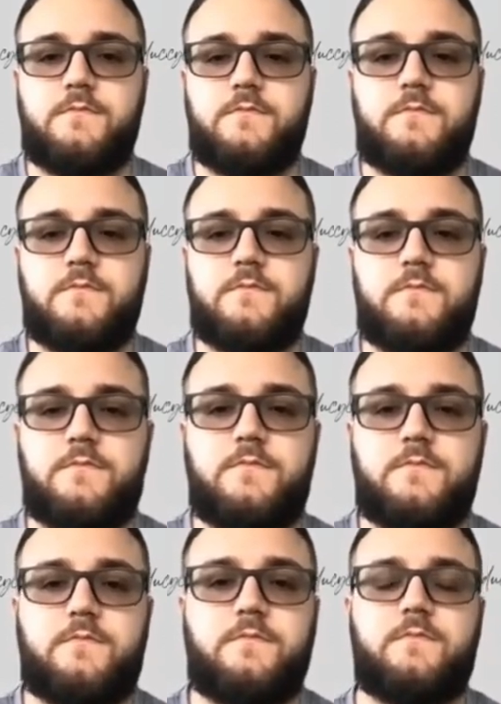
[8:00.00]

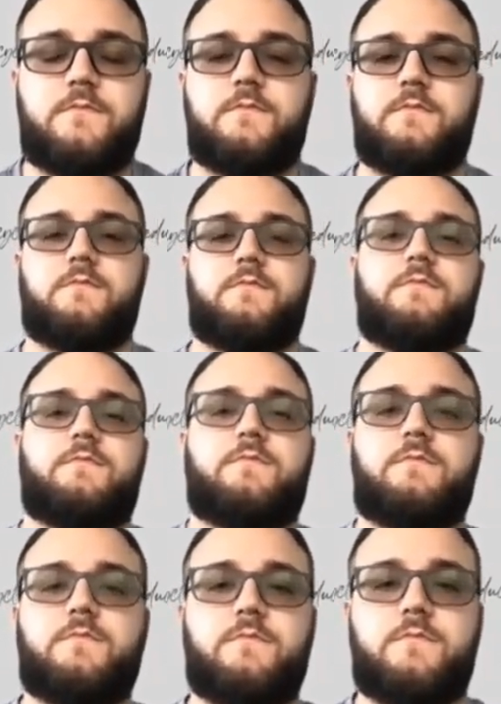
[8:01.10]

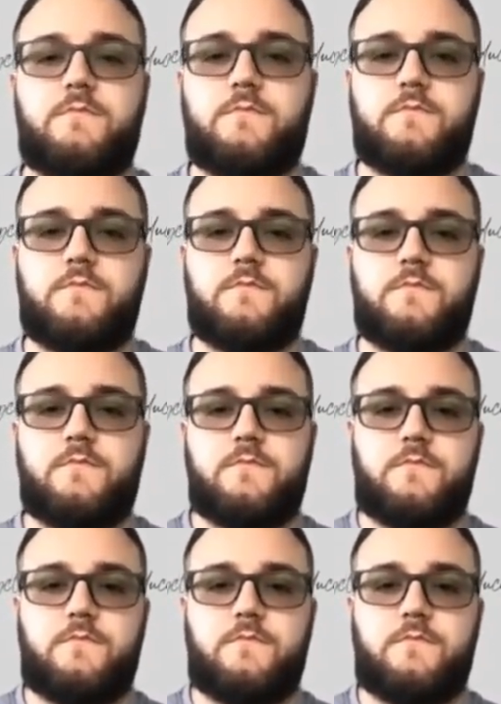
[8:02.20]
No words are spoken by the person on screen.